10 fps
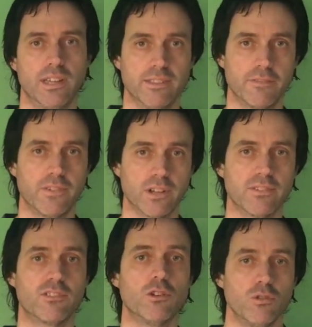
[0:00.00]
in the
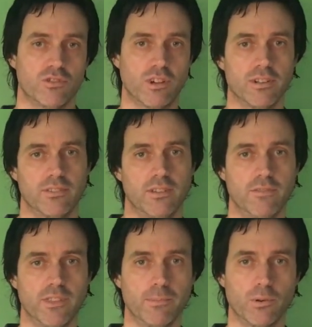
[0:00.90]
first two shots
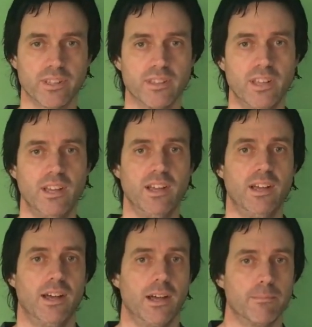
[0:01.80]
of the point.
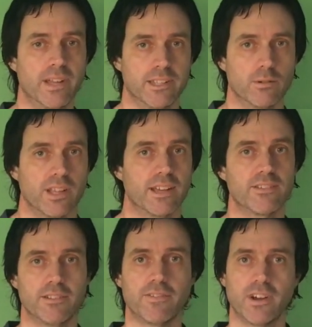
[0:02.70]
And you'll actually